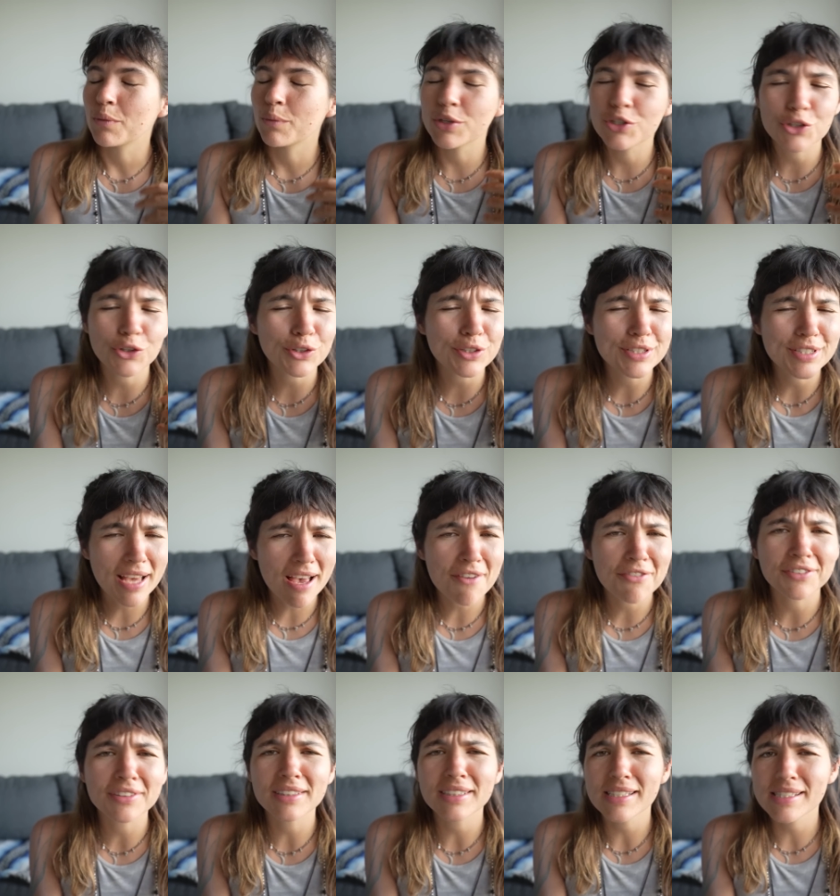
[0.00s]
which you could
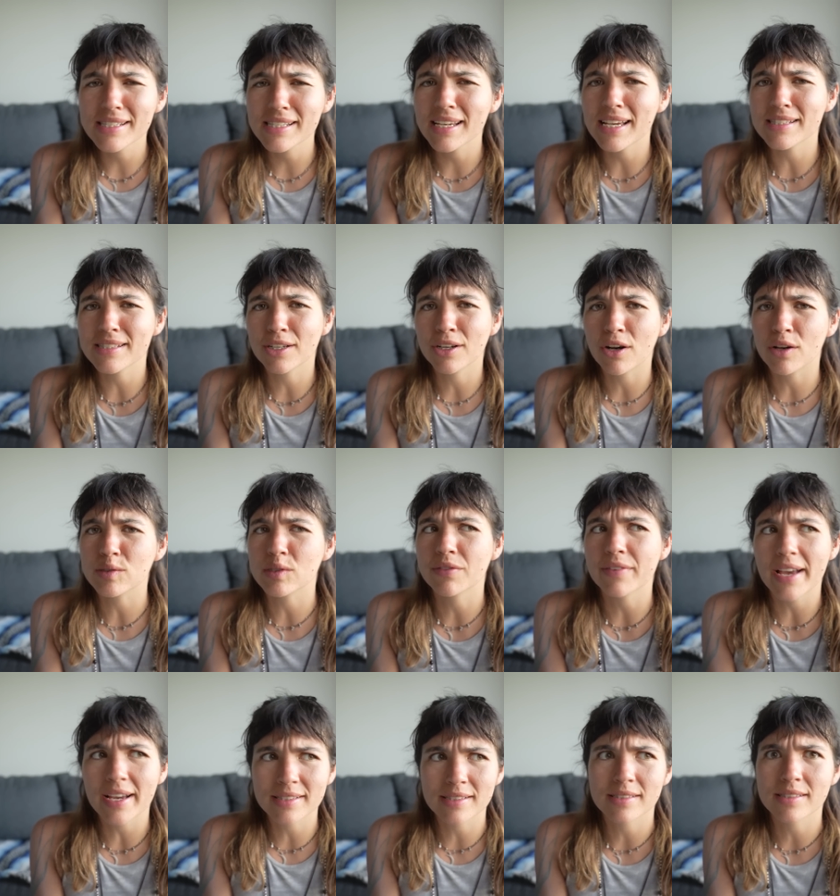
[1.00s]
definitely see as a cause
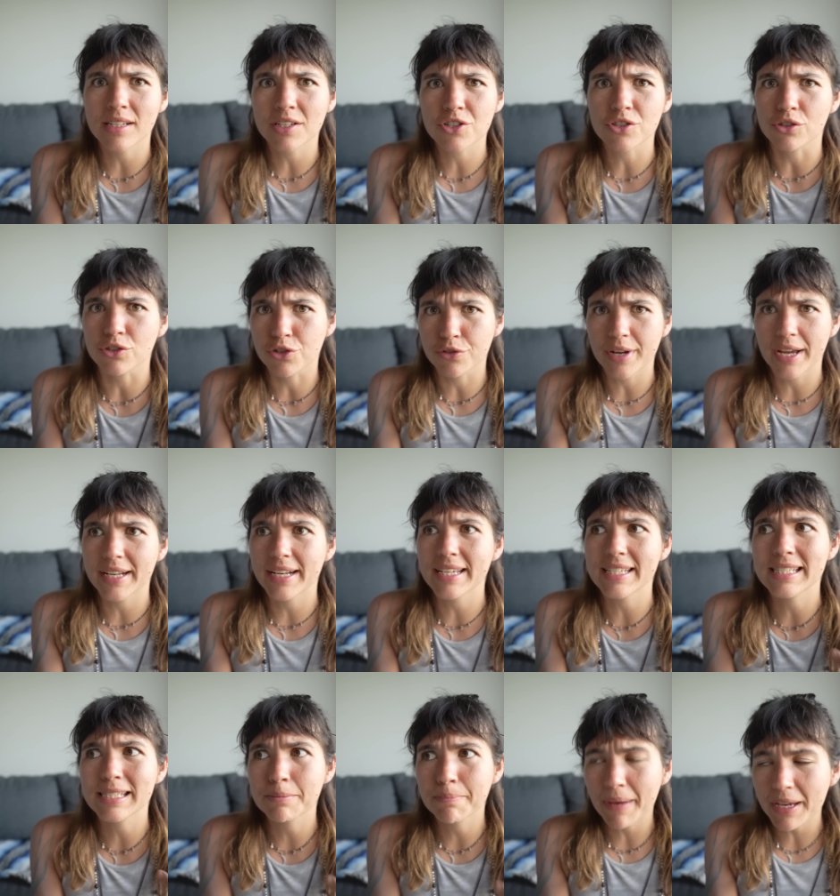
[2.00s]
of existential dread,
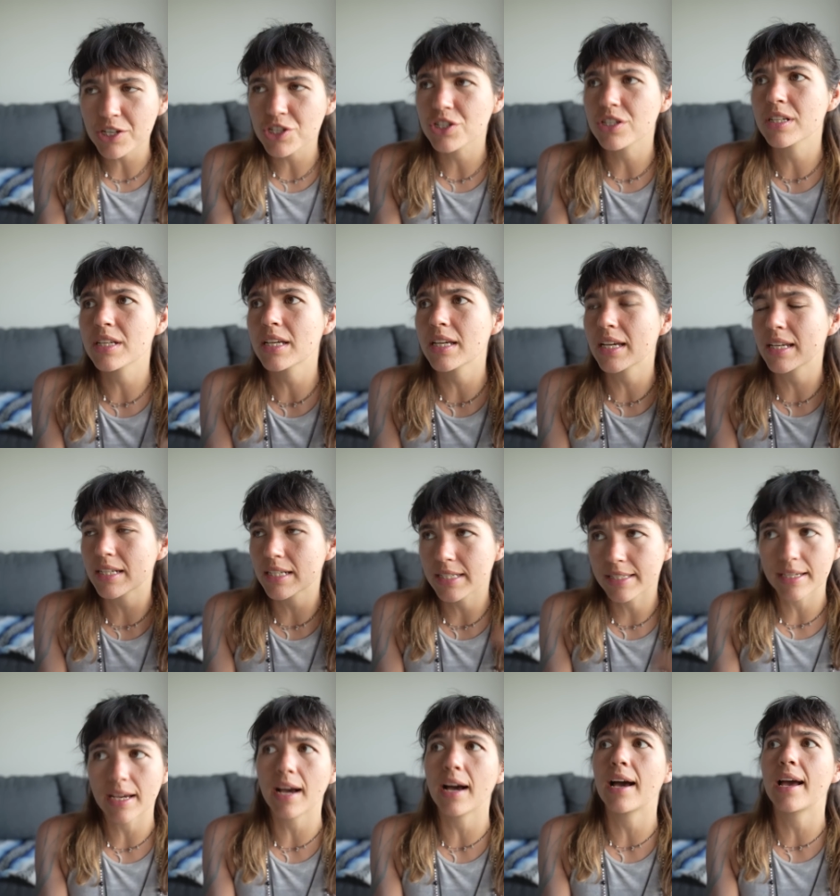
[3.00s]
especially in a
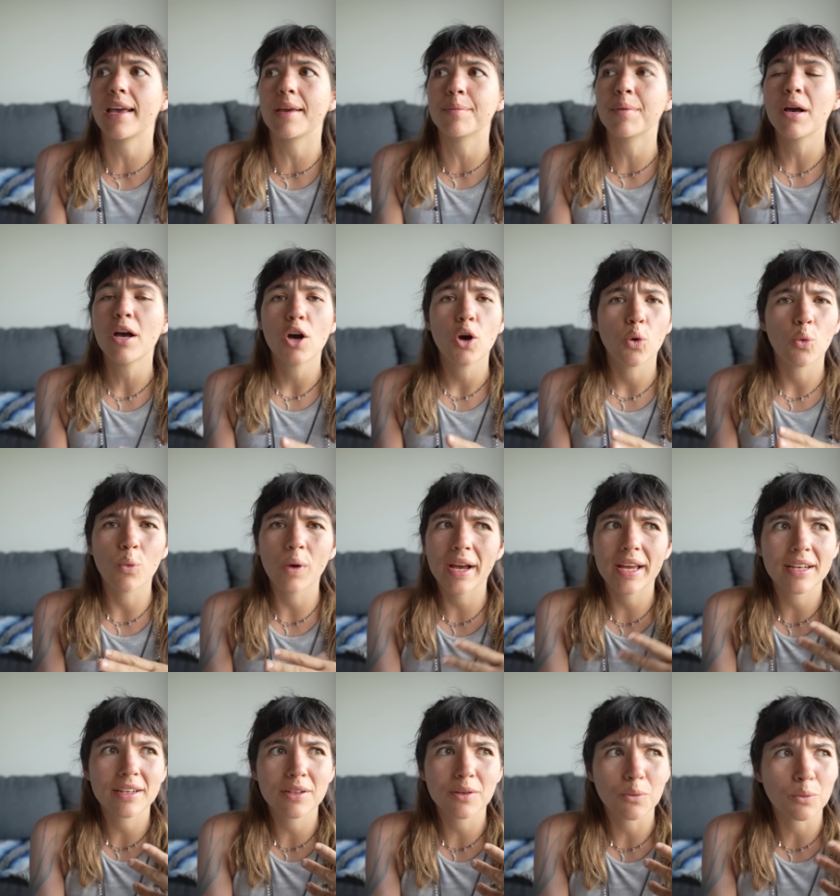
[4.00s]
time
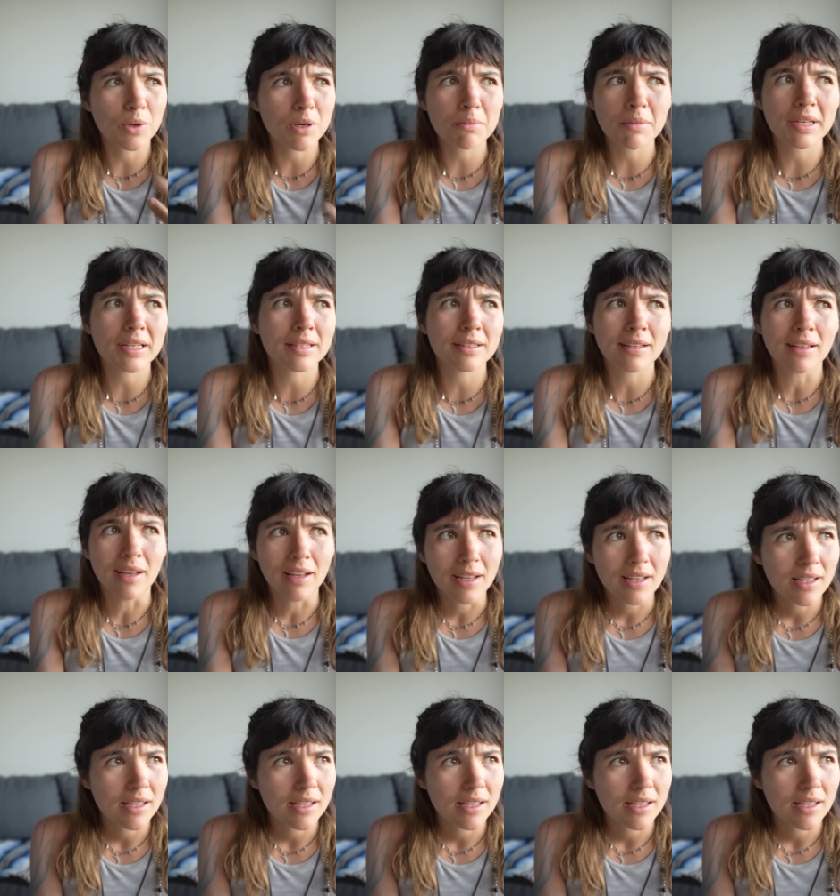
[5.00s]
when women